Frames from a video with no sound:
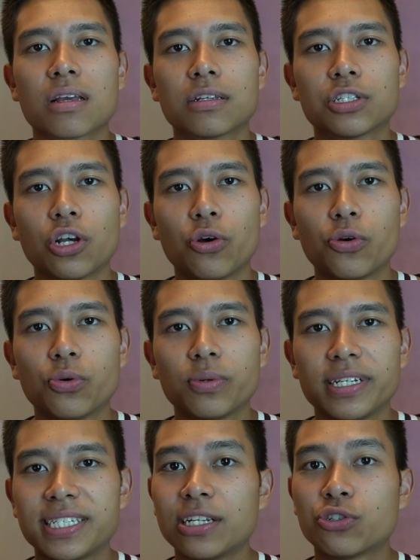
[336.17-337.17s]
So
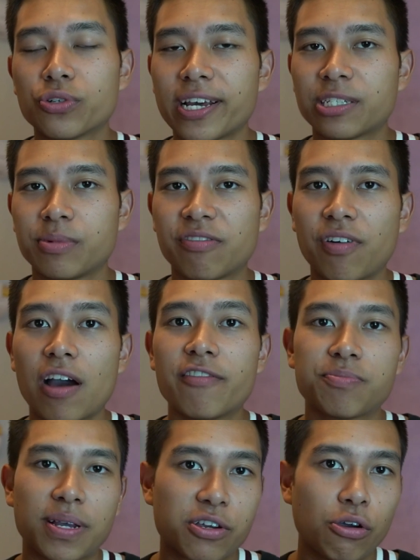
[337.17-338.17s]
Essential Anatomy 5
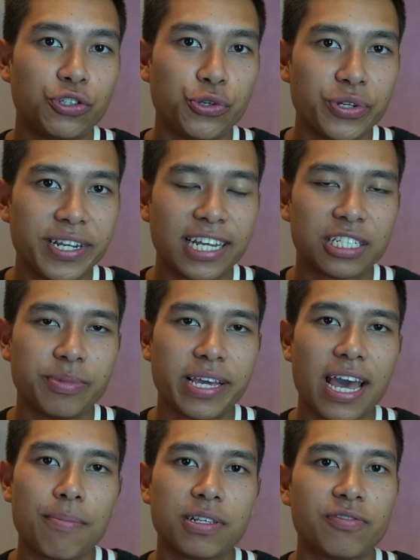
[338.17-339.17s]
is my go-to anatomy
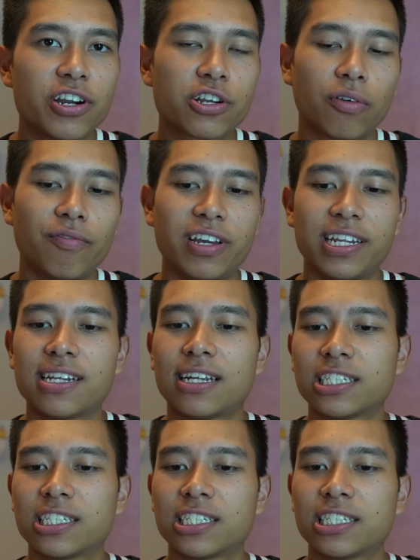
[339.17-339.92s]
app. It's very convenient.